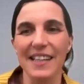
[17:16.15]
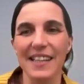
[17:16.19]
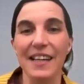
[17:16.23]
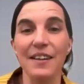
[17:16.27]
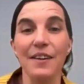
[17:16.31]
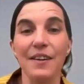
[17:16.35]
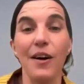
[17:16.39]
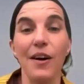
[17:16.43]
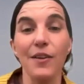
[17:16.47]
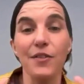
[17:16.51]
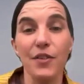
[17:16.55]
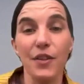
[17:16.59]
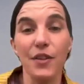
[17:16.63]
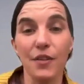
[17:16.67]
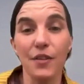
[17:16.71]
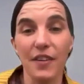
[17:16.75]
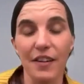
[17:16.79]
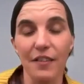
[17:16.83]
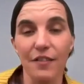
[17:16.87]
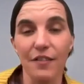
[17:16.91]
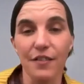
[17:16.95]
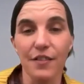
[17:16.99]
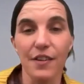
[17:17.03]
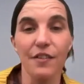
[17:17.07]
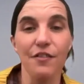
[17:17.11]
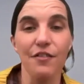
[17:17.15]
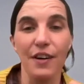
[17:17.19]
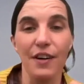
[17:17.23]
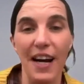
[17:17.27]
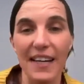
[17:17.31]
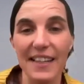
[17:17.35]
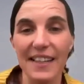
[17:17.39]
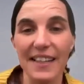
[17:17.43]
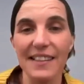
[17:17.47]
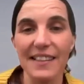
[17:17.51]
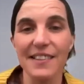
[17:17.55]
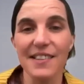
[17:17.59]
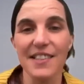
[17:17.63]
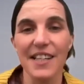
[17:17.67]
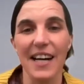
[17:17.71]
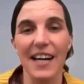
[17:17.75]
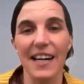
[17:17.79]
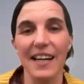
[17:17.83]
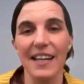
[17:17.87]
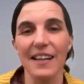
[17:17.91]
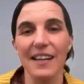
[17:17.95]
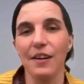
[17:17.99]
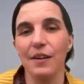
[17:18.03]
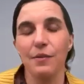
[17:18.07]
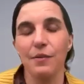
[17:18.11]
and also the writing
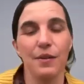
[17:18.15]
style.